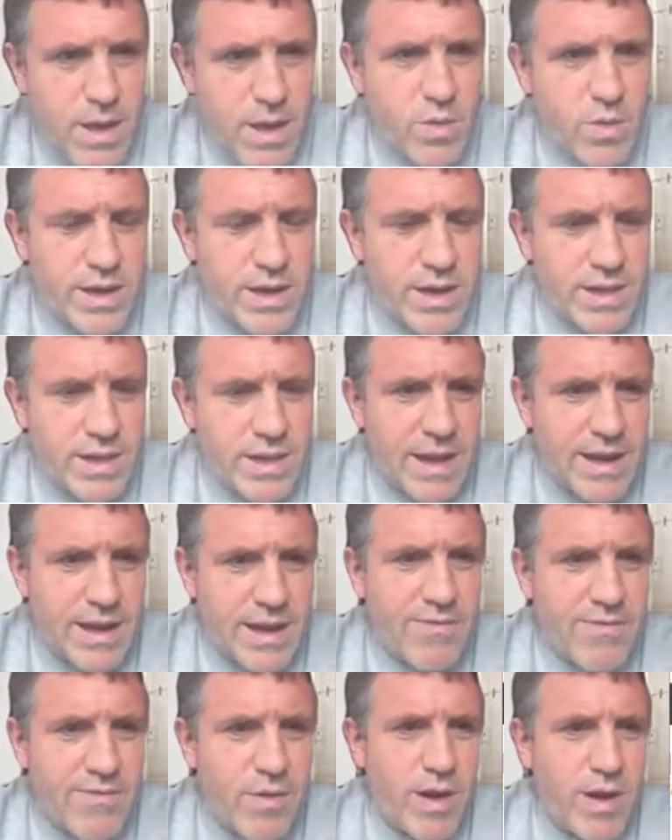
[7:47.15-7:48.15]
We can then
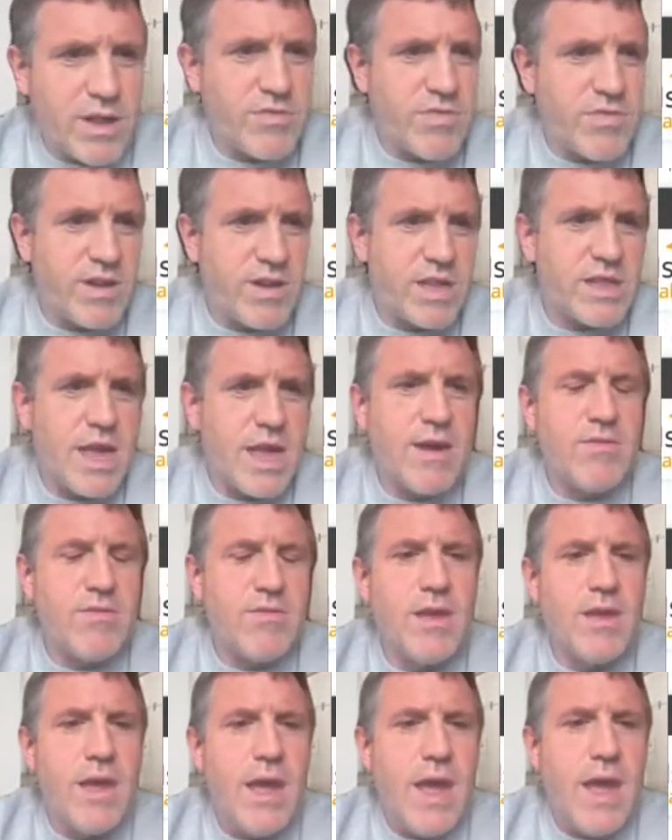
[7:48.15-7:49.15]
give you extra
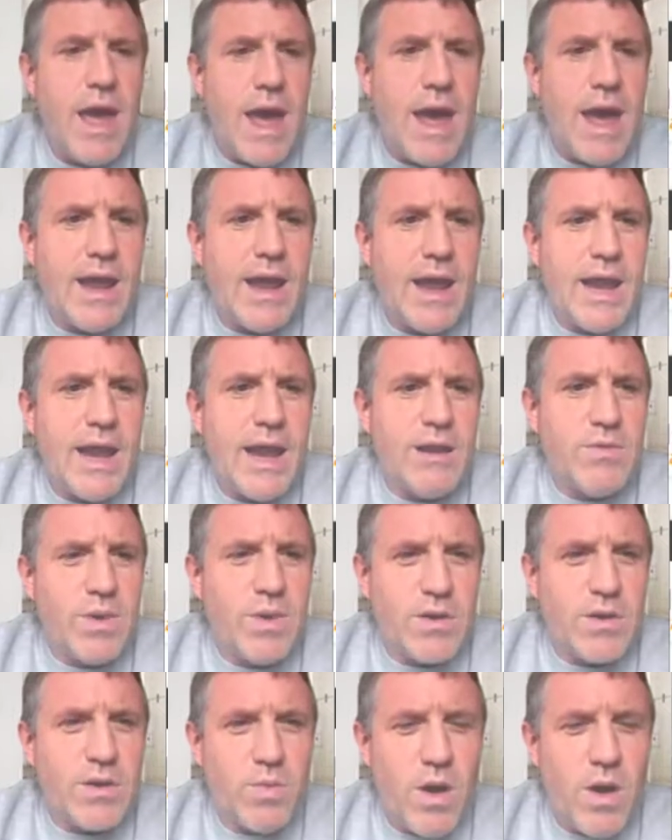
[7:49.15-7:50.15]
discount, and
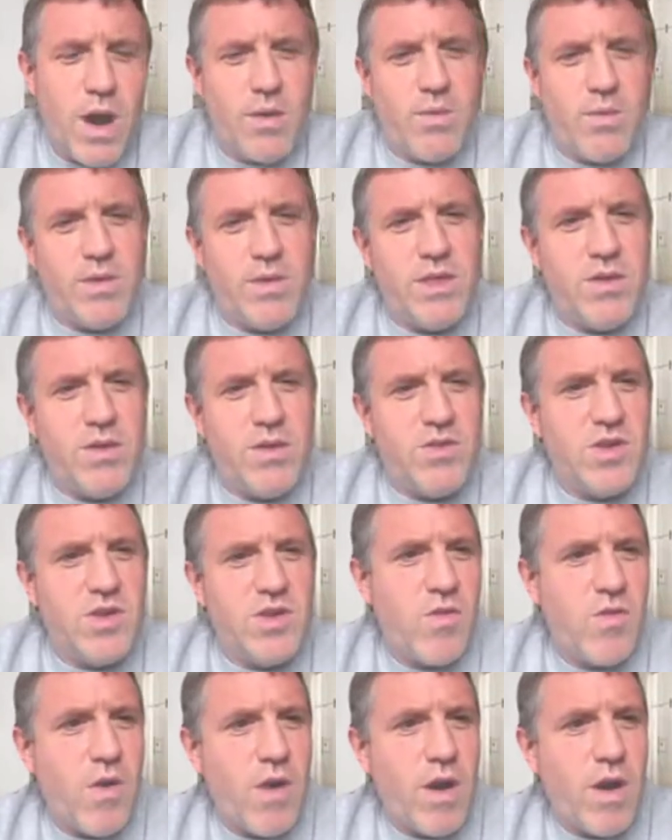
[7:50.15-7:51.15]
we can work with you
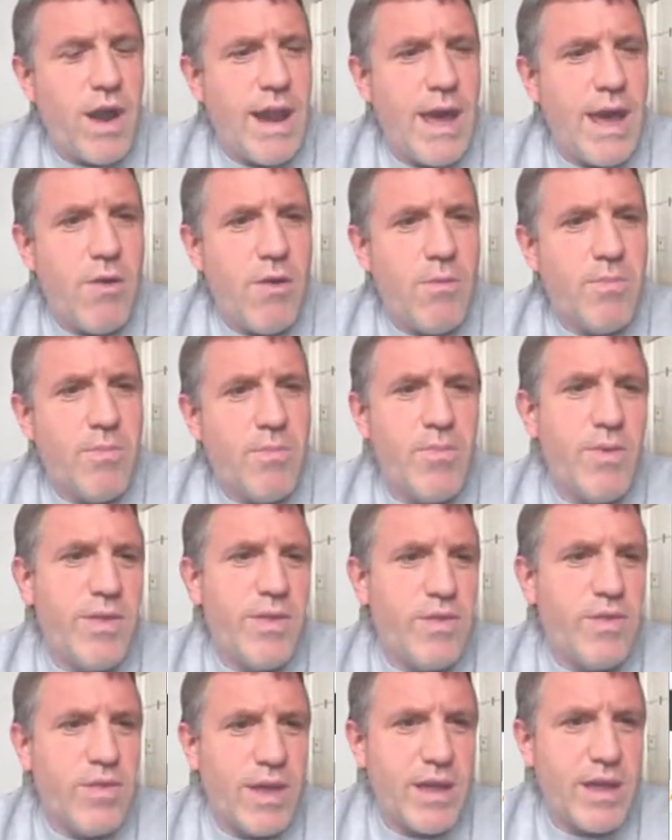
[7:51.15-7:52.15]
to try and help
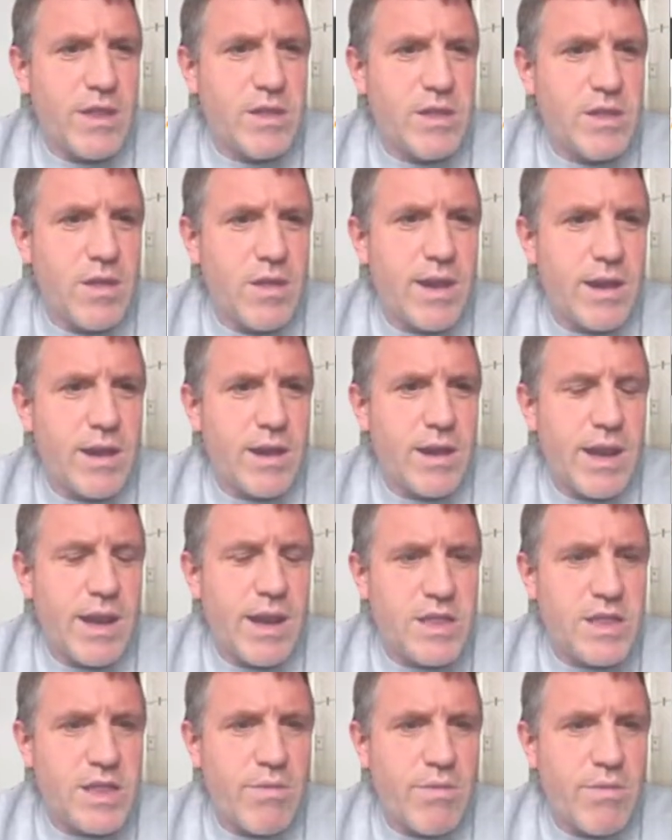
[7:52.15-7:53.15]
with things like
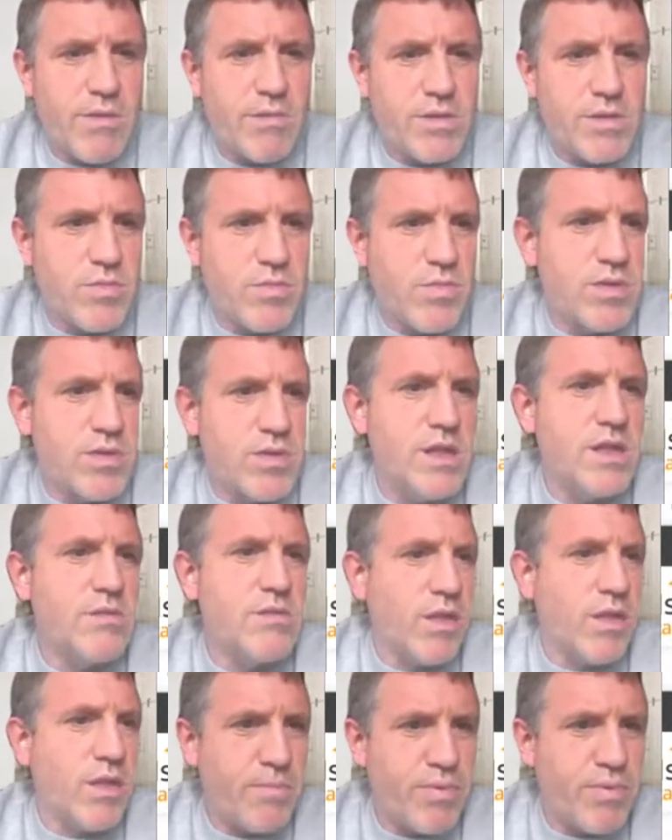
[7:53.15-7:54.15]
necessary
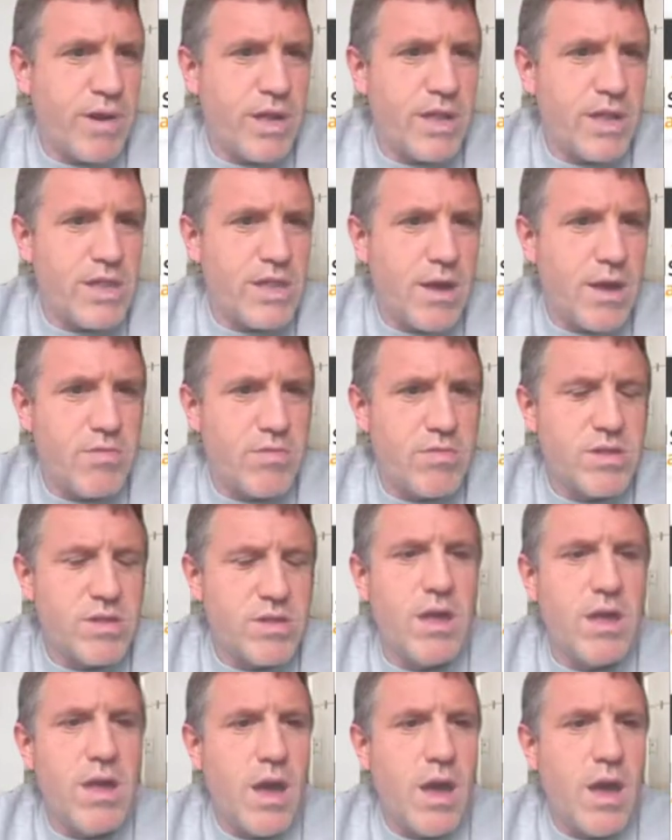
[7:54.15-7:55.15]
resources, either
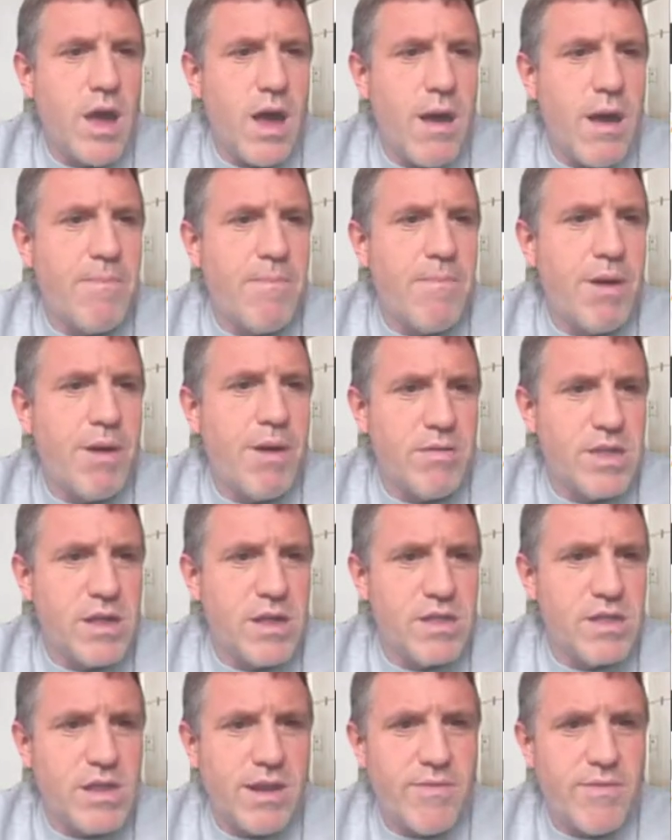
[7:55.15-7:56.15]
pre-sales,
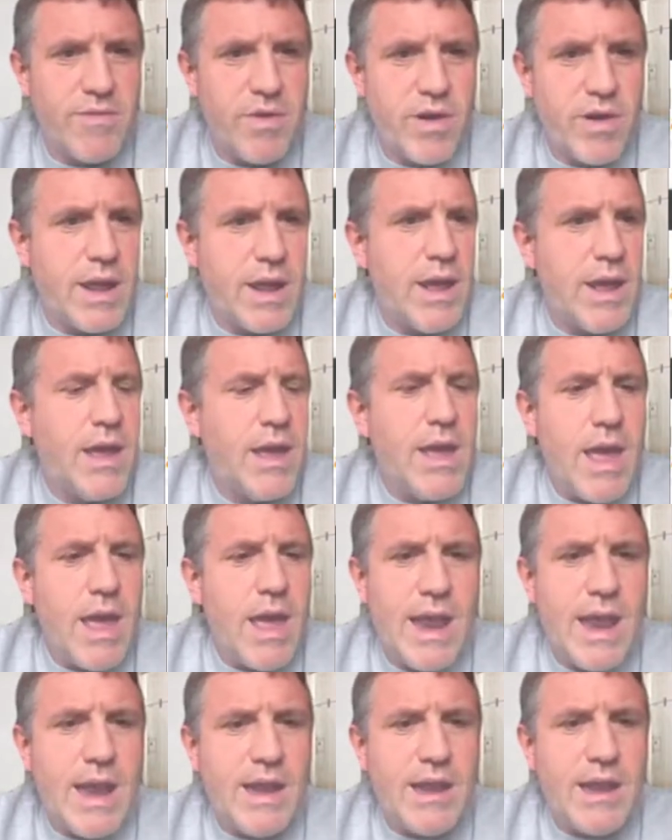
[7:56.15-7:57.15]
post-sales delivery,
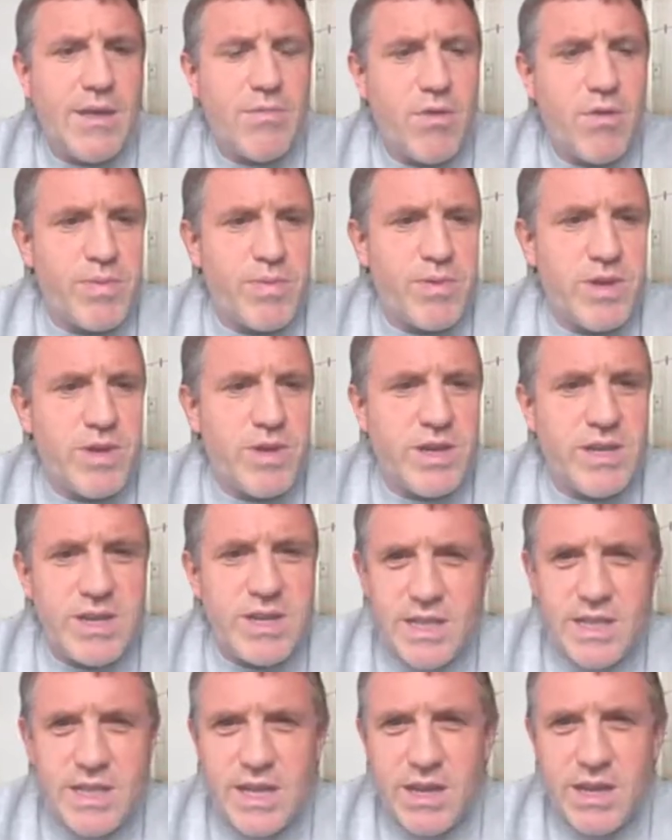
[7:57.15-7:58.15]
and any other
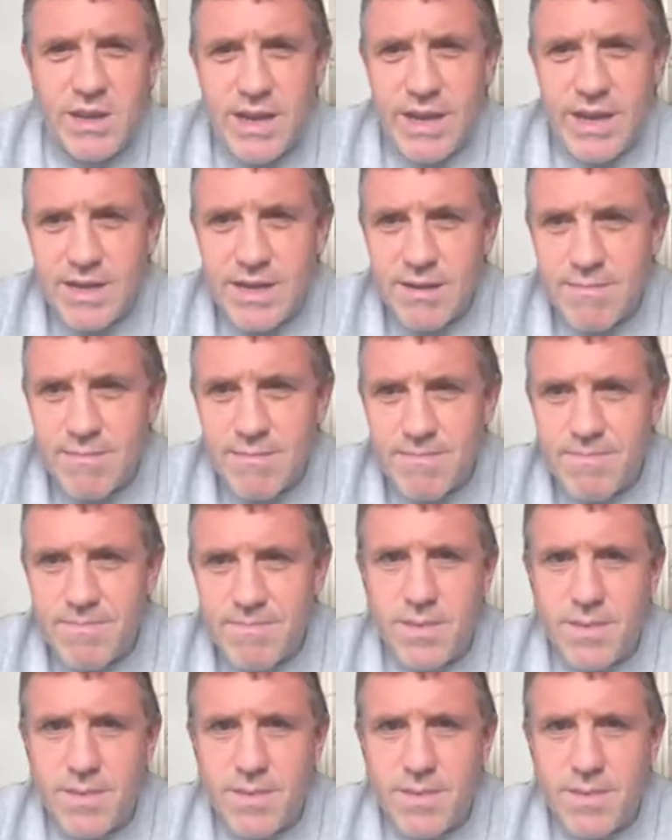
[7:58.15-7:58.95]
opportunity that you need.